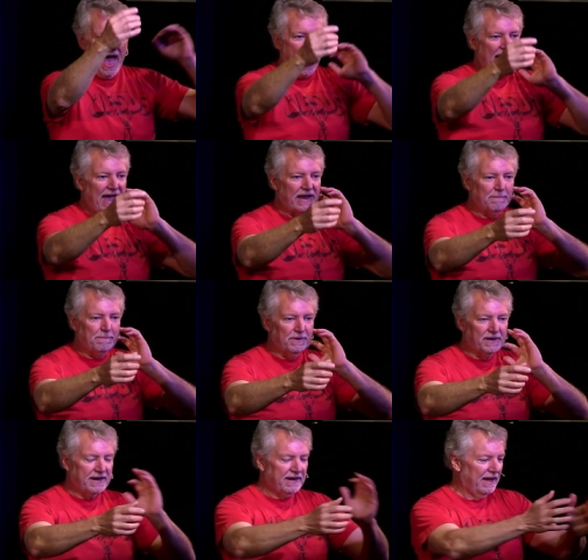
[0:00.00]
I had a
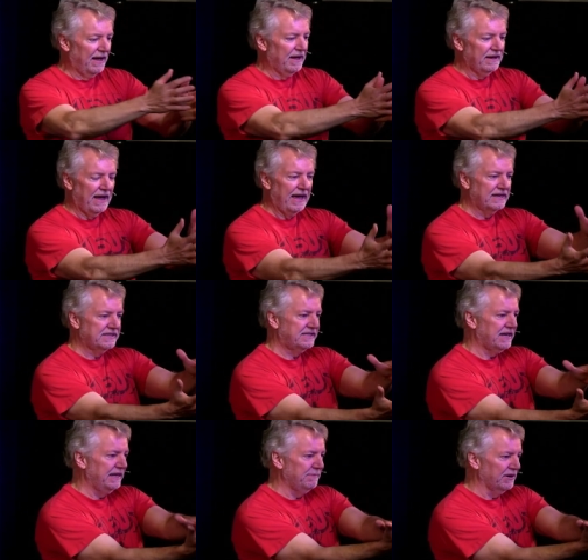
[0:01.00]
book, uh, I had a
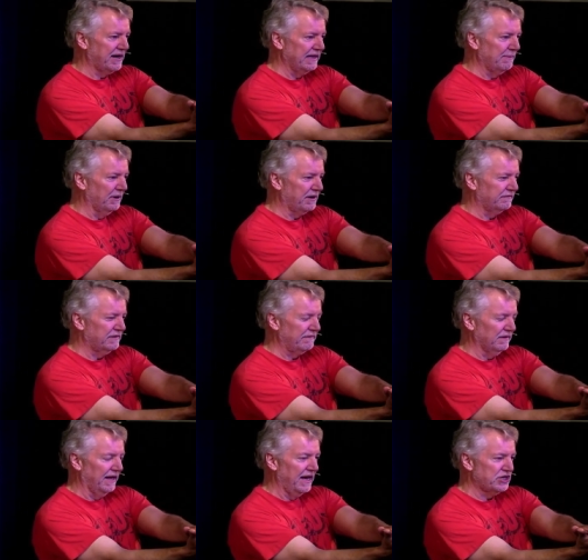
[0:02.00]
study book on the book of
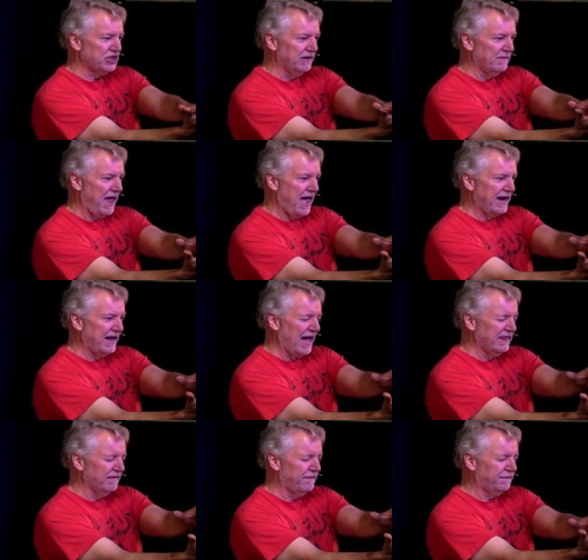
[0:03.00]
Revelation, and
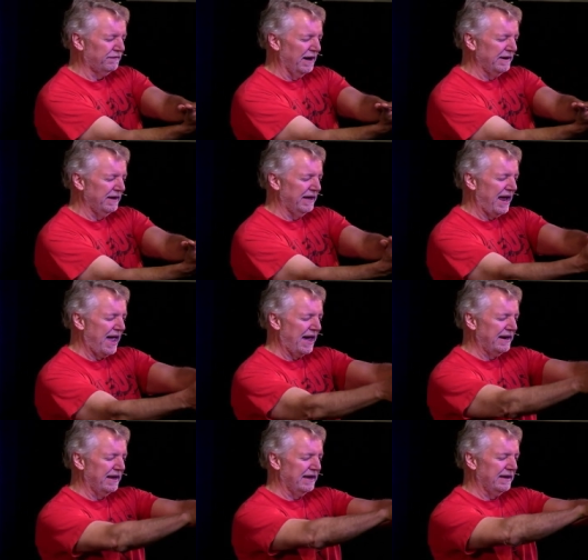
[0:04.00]
on the front it
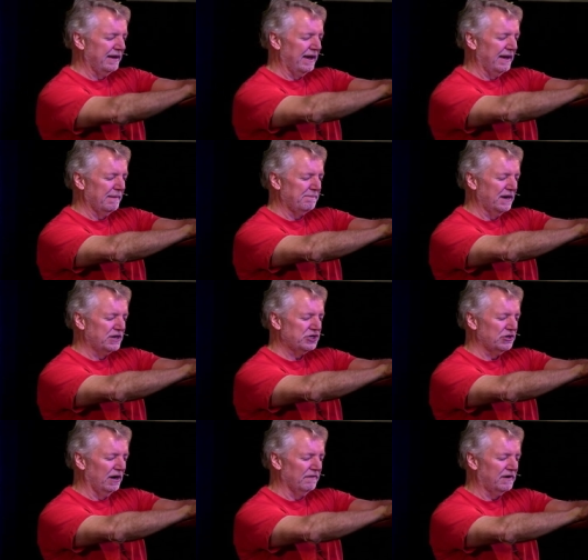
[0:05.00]
had a, a uh,
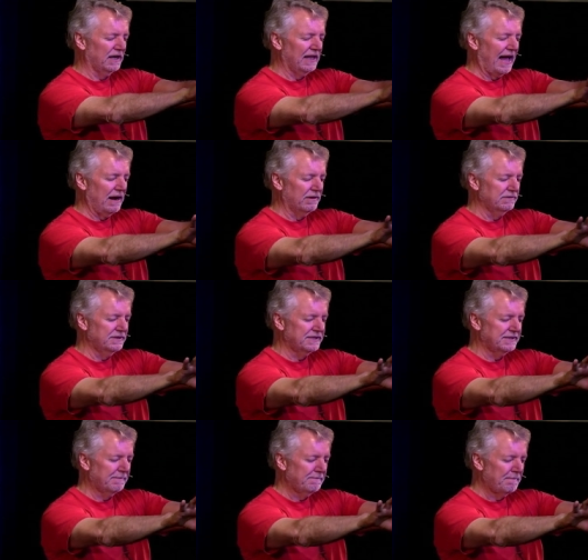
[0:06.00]
picture of
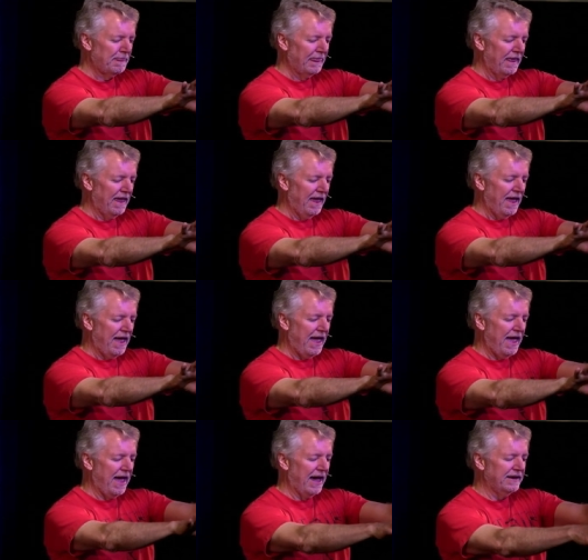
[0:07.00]
clouds
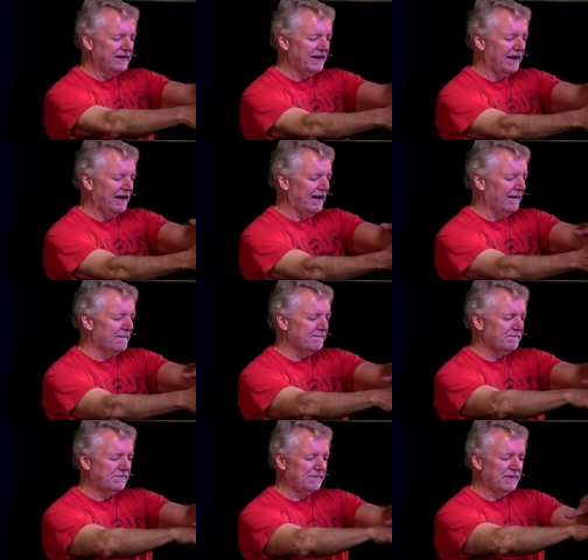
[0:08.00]
and, uh,
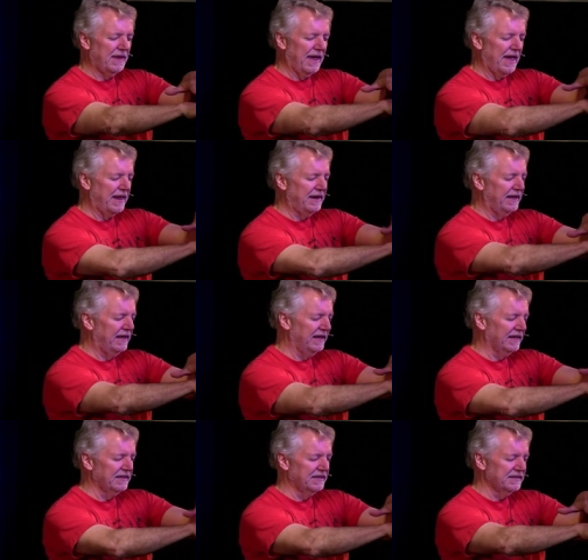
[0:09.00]
and
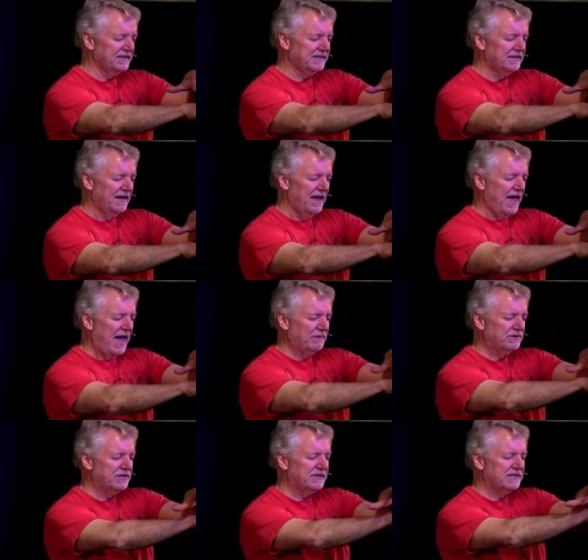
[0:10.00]
hills and it
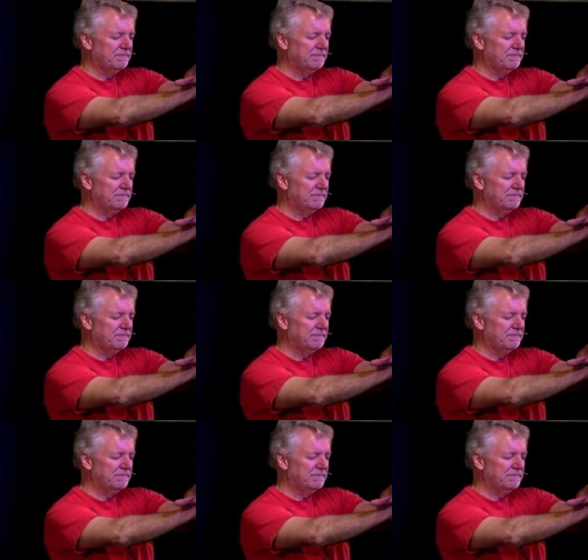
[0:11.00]
was just this